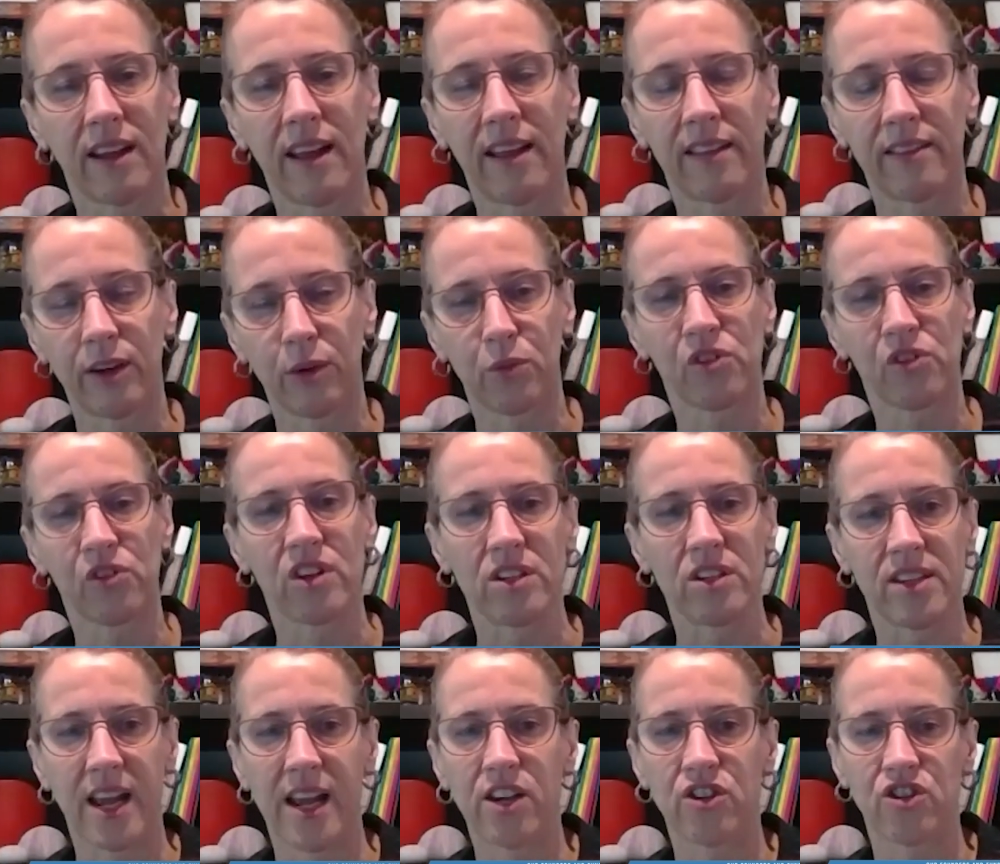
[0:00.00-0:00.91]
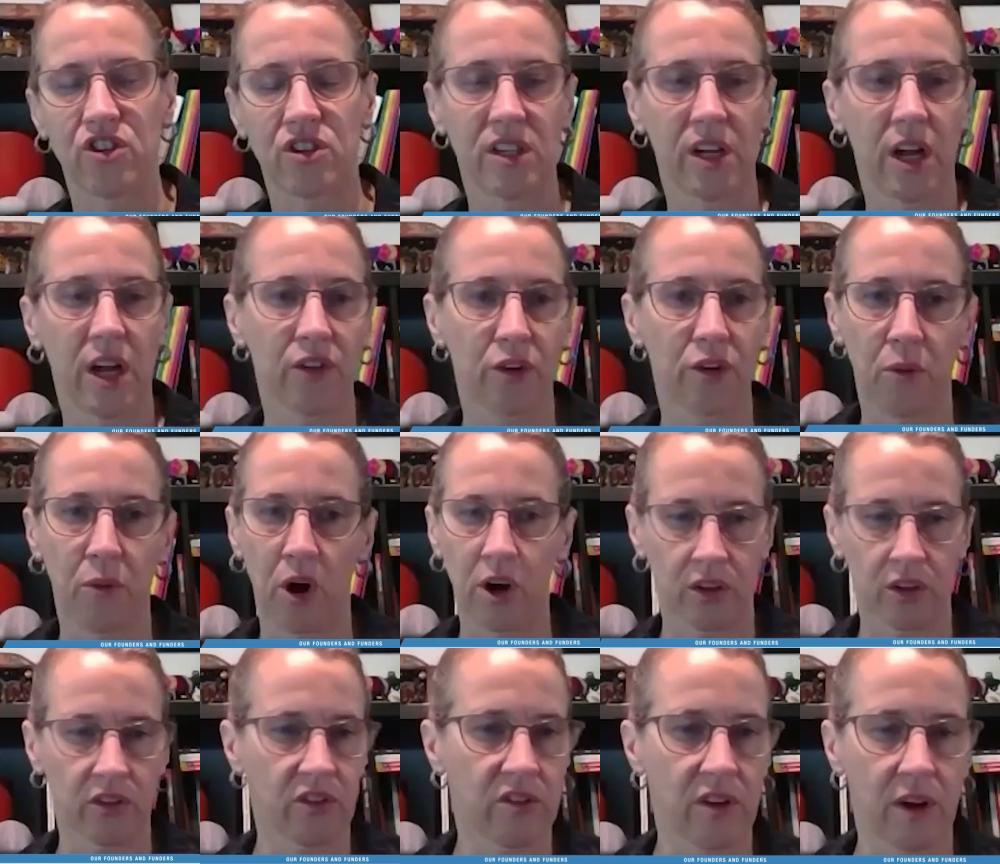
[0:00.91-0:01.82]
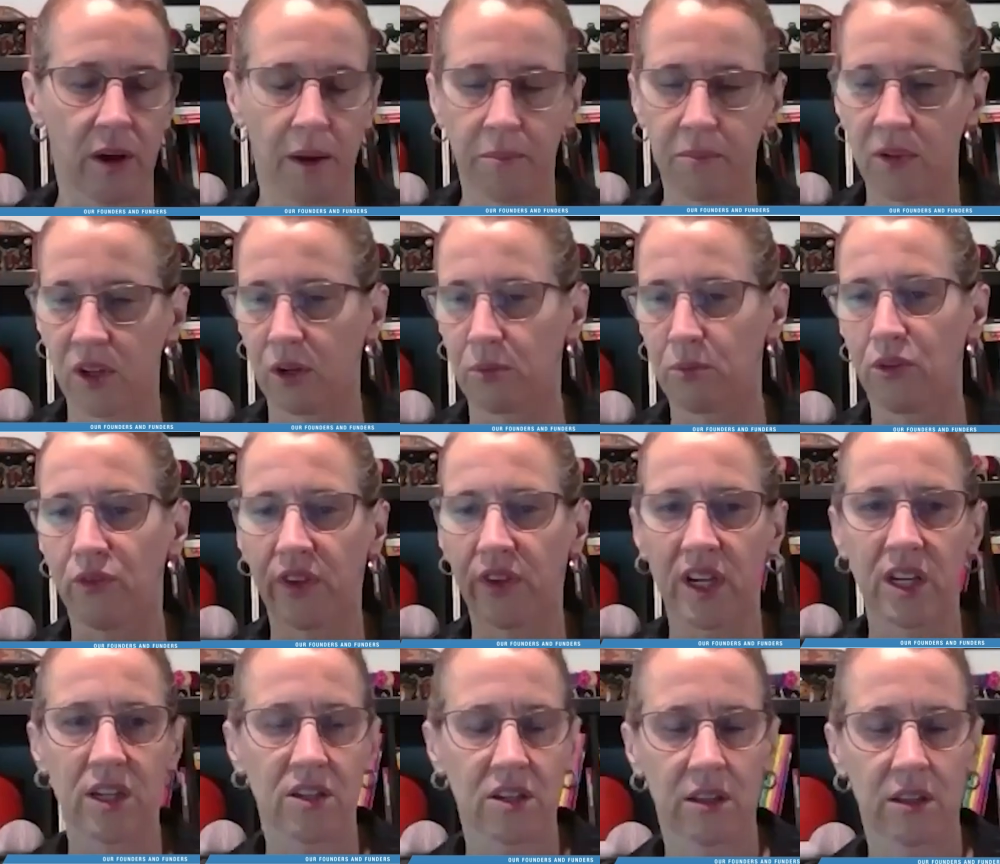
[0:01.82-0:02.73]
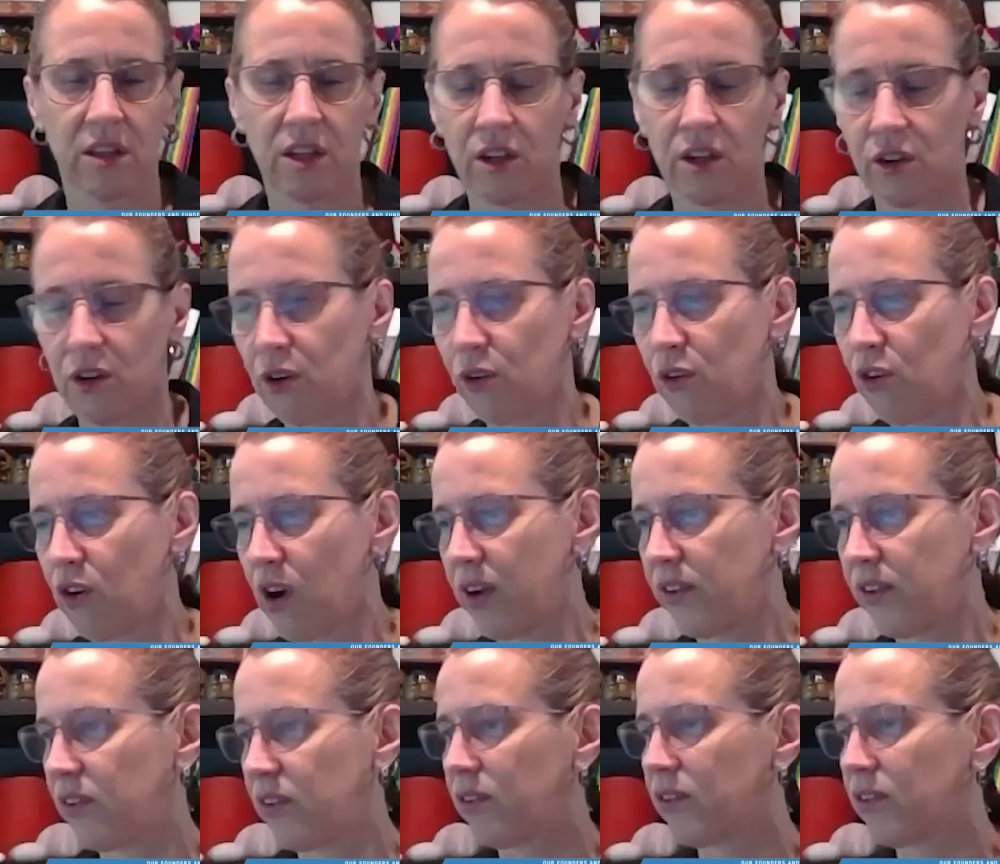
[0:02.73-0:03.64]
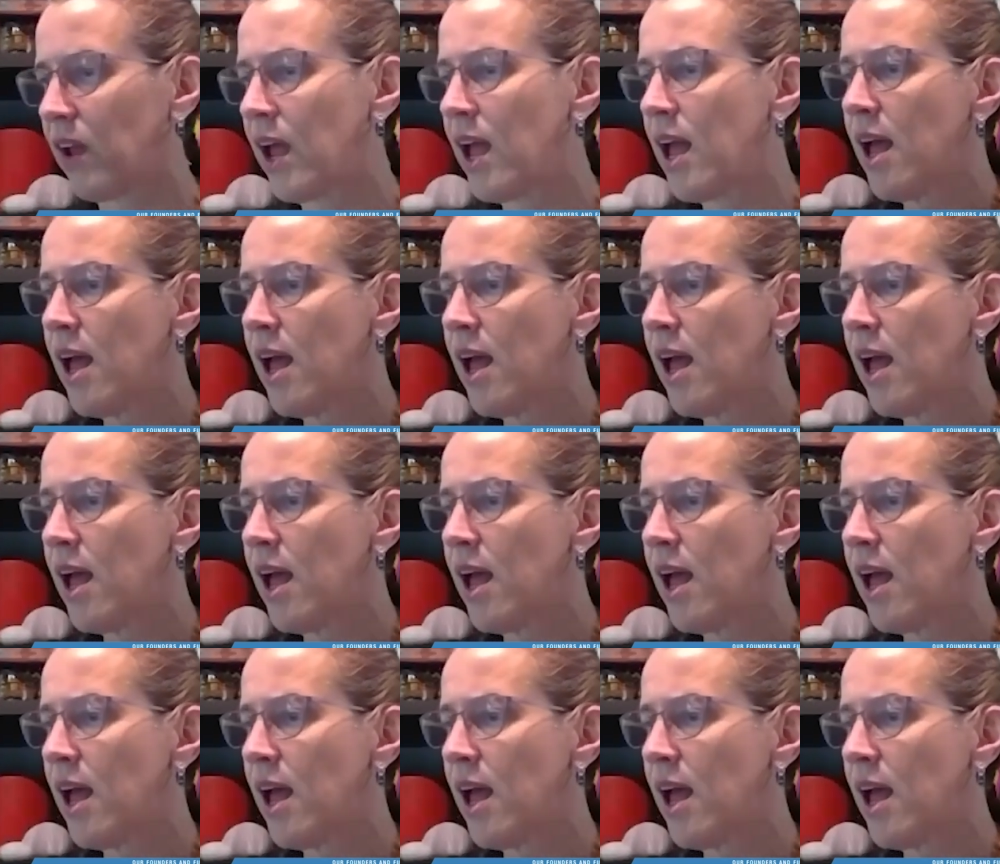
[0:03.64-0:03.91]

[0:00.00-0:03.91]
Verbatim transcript: and there was contagion in other markets um, you know moving into the euro crisis